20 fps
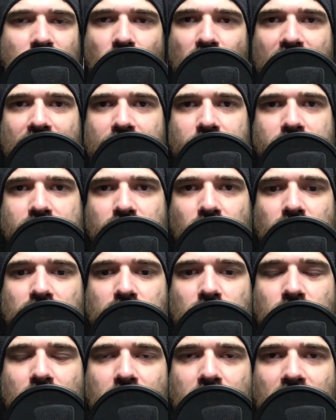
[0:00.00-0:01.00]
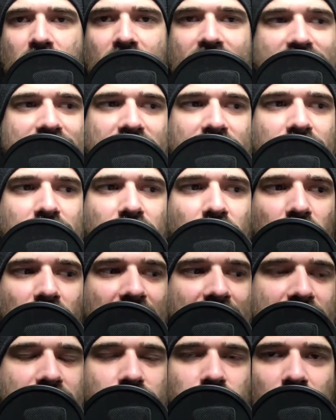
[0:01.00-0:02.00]
know how to talk to women. I didn't know
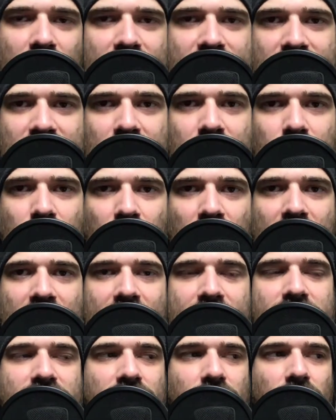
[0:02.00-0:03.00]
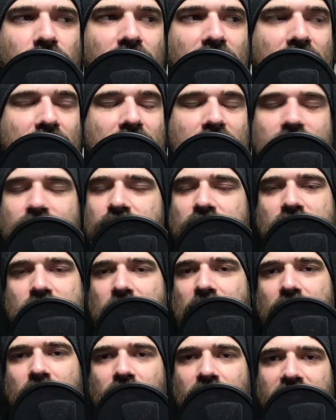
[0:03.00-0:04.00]
X, Y, Z, right? And so it's just a
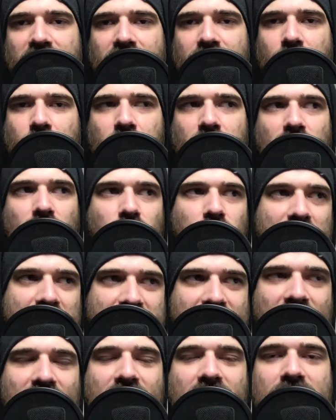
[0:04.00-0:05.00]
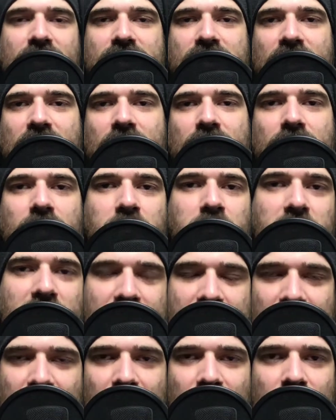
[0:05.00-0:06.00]
matter of risking it to get the
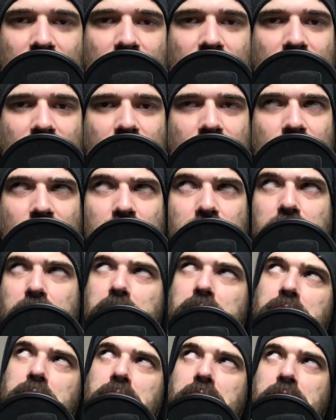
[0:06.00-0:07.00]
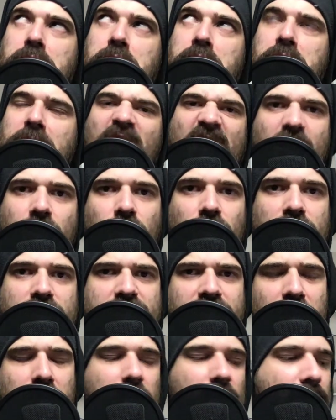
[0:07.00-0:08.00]
biscuit. Yeah, that works.
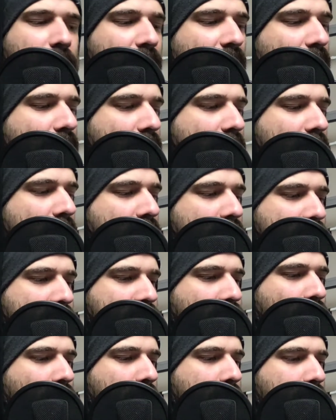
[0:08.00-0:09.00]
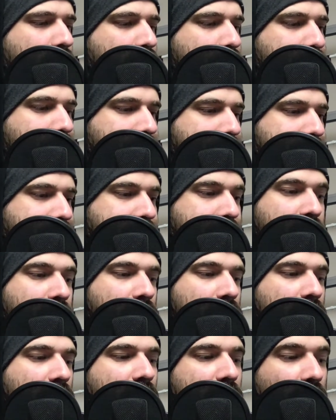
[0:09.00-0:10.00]
Fuck it. So,
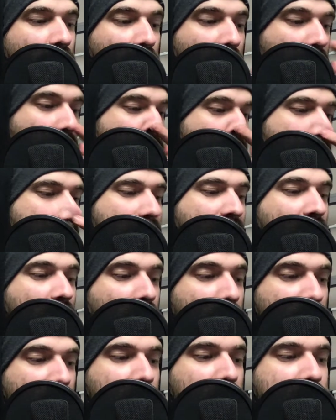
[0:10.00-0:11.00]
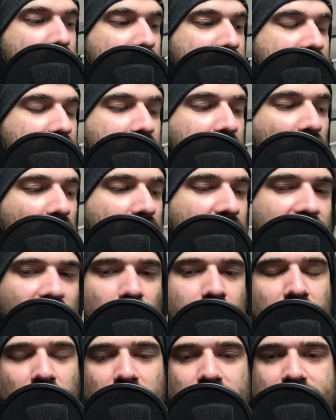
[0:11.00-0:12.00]
okay, now I'm going to address the bottom of your
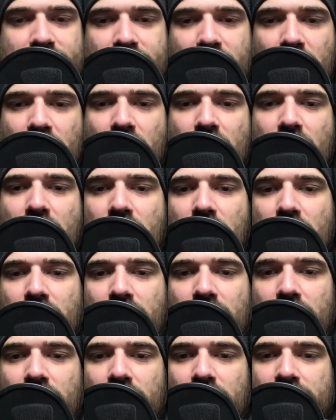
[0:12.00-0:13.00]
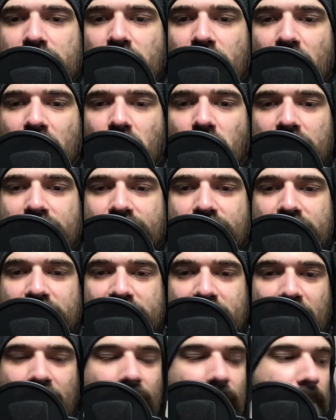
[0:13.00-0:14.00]
post. So, my questions
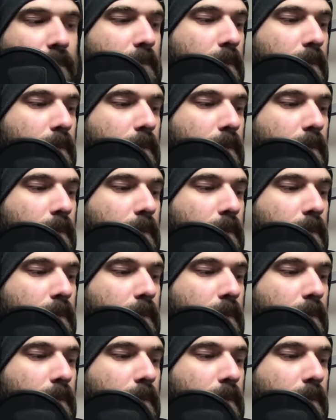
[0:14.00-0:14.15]
are